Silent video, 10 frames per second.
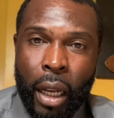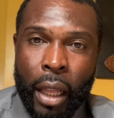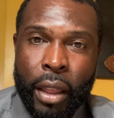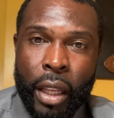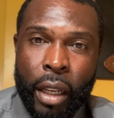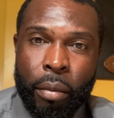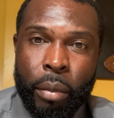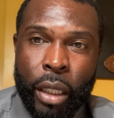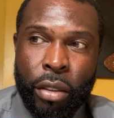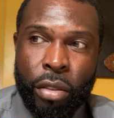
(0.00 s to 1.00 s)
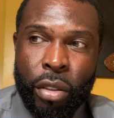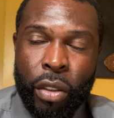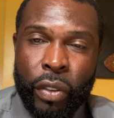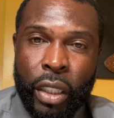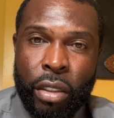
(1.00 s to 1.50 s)
I think mail
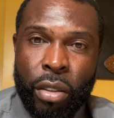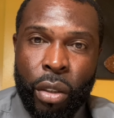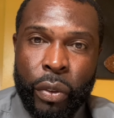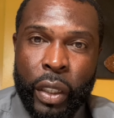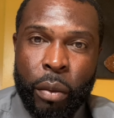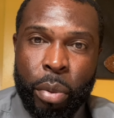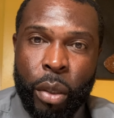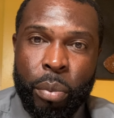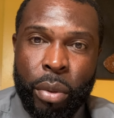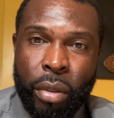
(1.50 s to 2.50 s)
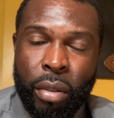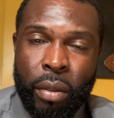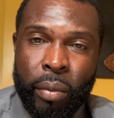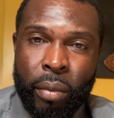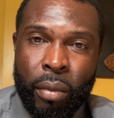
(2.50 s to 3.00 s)
surveys serve their purpose,
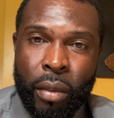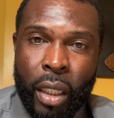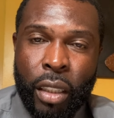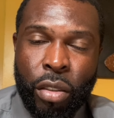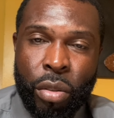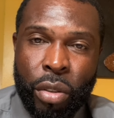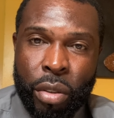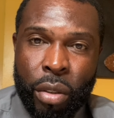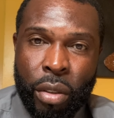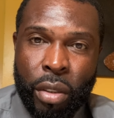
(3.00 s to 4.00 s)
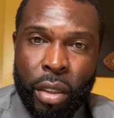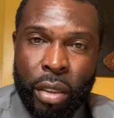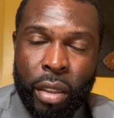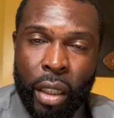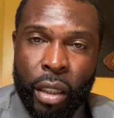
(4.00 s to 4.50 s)
and to a certain to
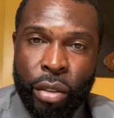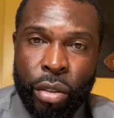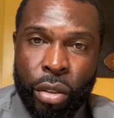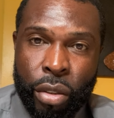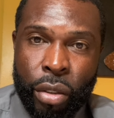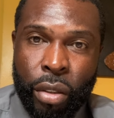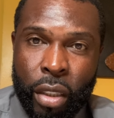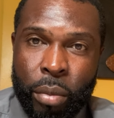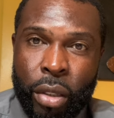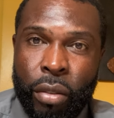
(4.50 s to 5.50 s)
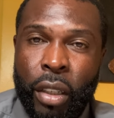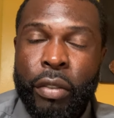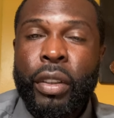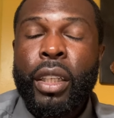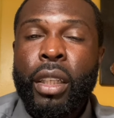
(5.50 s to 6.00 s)
a certain
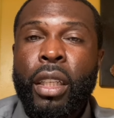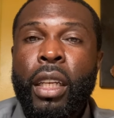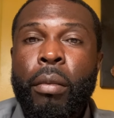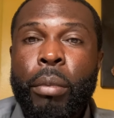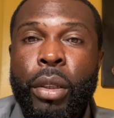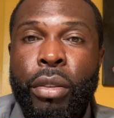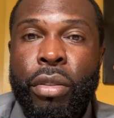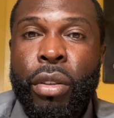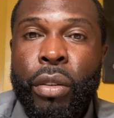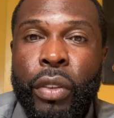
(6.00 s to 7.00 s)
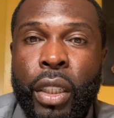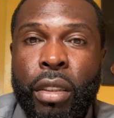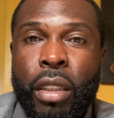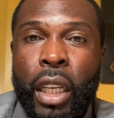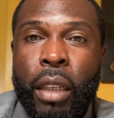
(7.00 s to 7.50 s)
demographic, mail
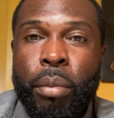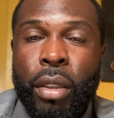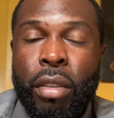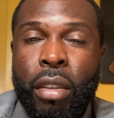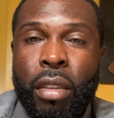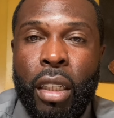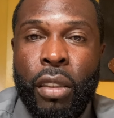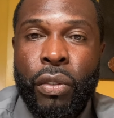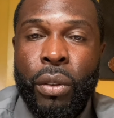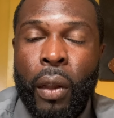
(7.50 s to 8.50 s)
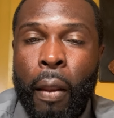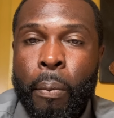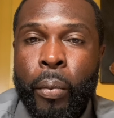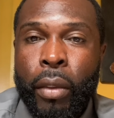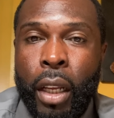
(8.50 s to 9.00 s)
surveys can be successful.
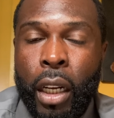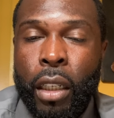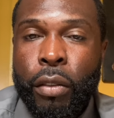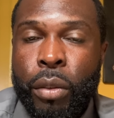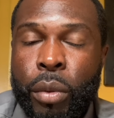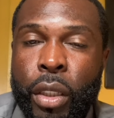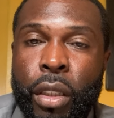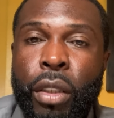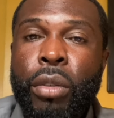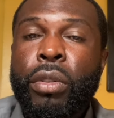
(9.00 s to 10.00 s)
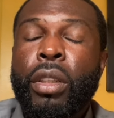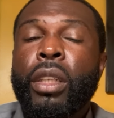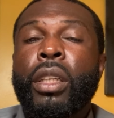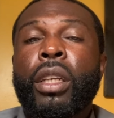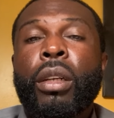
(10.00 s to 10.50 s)
However, with the youth and
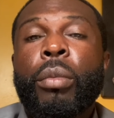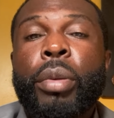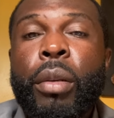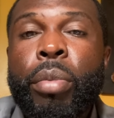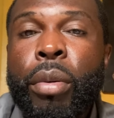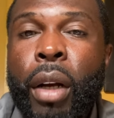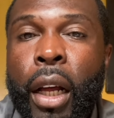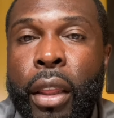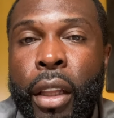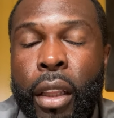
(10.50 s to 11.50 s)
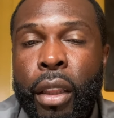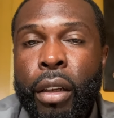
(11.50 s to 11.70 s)
the younger people, I think